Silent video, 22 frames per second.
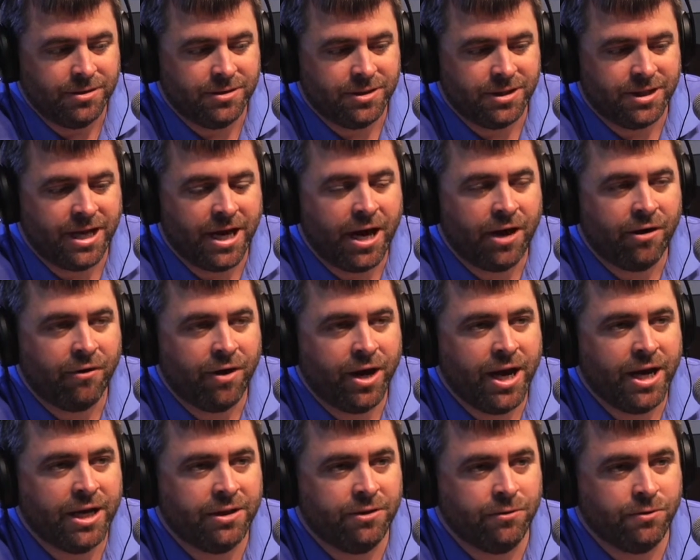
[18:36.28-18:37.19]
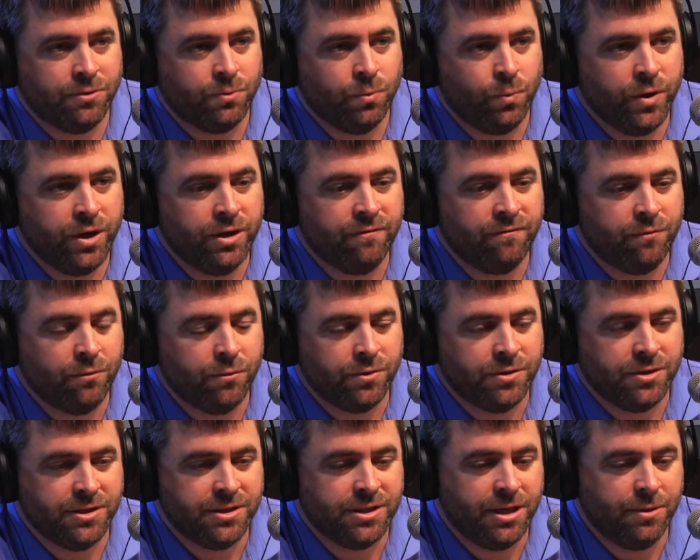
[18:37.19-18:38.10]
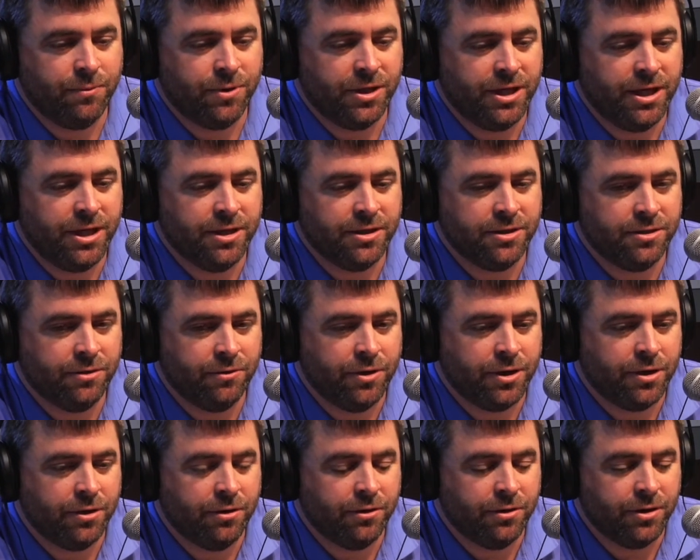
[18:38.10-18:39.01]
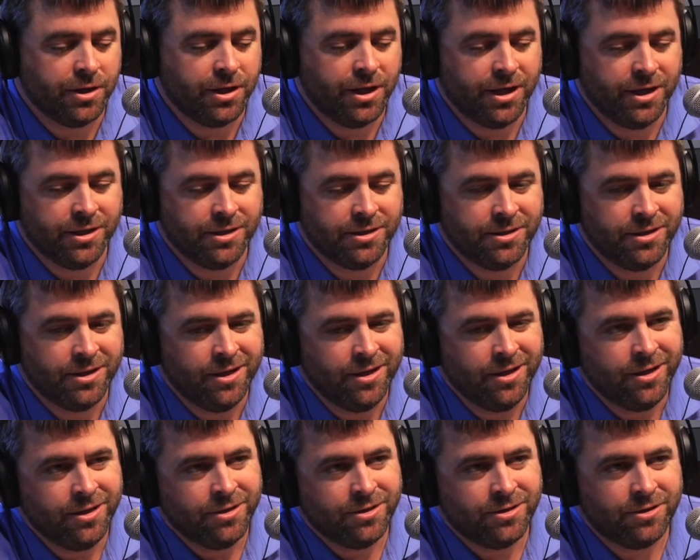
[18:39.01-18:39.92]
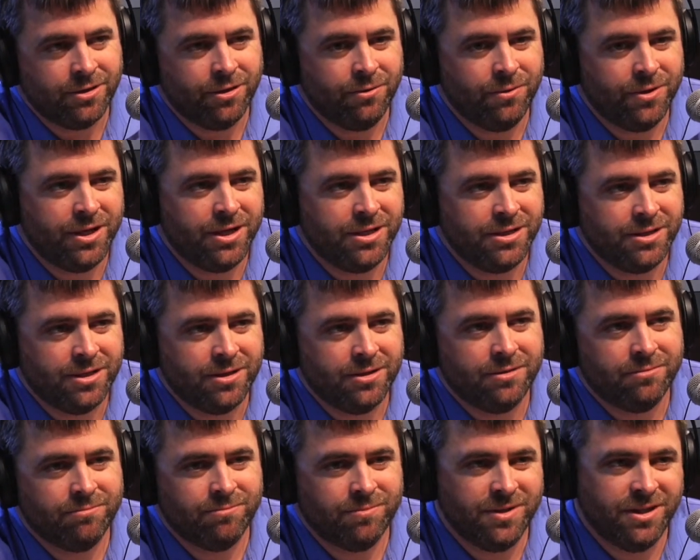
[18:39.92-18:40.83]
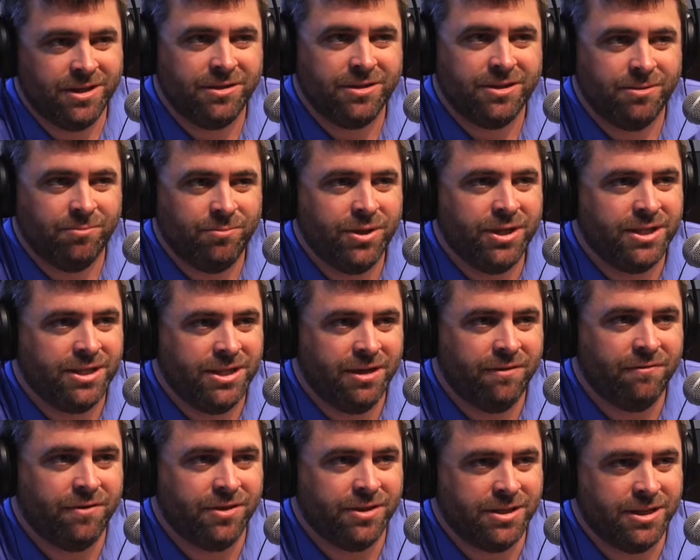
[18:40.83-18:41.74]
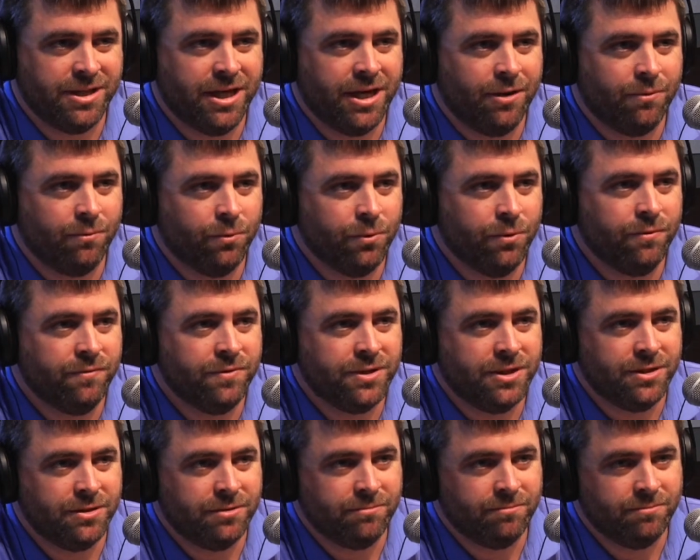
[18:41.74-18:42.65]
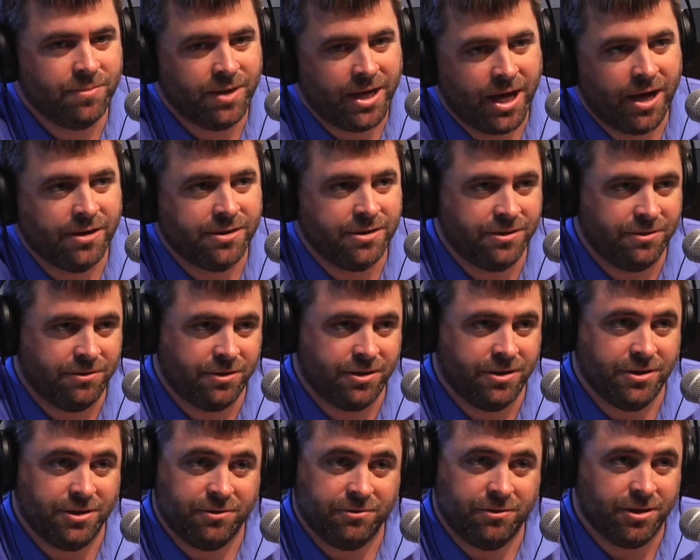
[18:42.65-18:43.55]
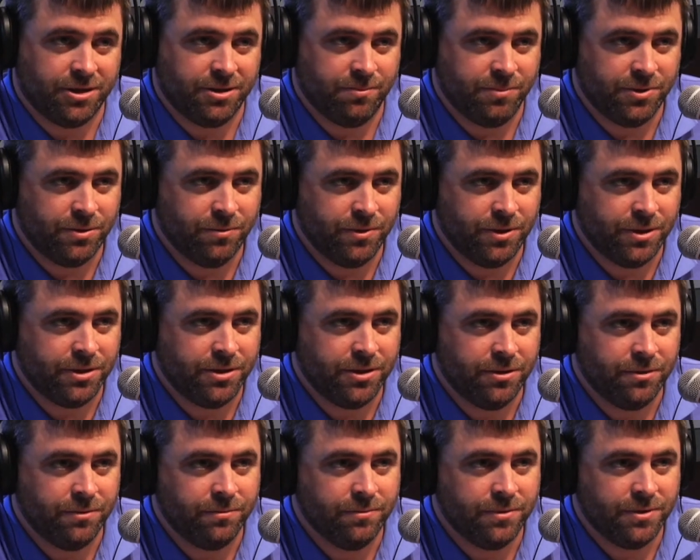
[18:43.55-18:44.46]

to counteract those wind forces that we get during hurricanes. So there's a big difference in how roofs and houses are constructed between the two